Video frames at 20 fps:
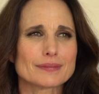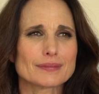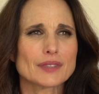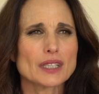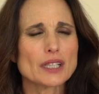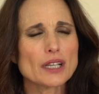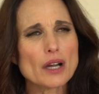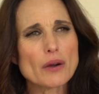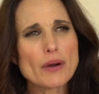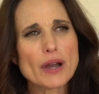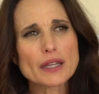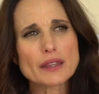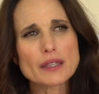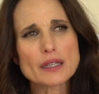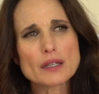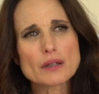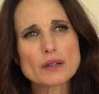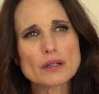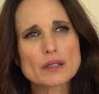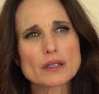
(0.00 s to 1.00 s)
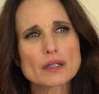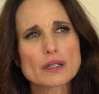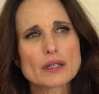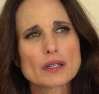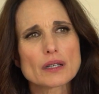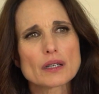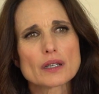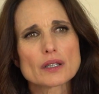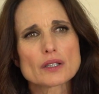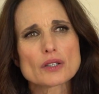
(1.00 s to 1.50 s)
You know, I think
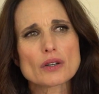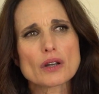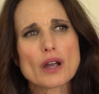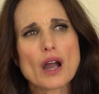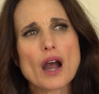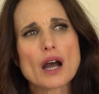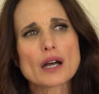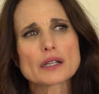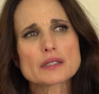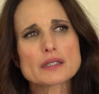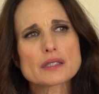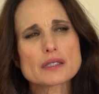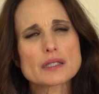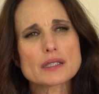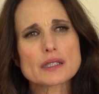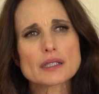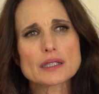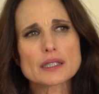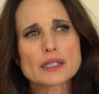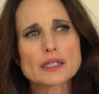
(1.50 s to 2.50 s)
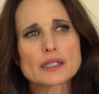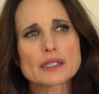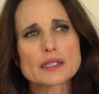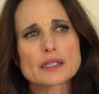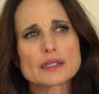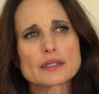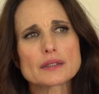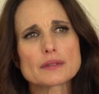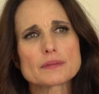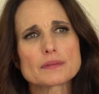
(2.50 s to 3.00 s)
you're
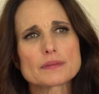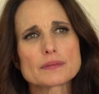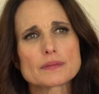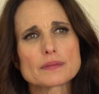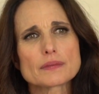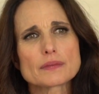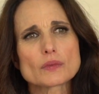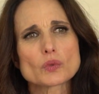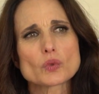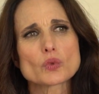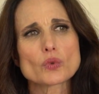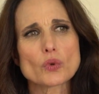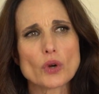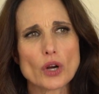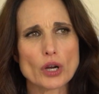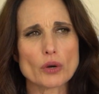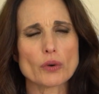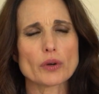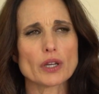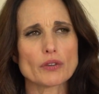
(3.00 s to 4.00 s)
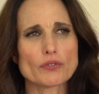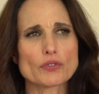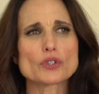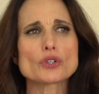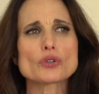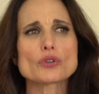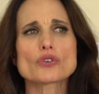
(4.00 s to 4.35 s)
constantly if you're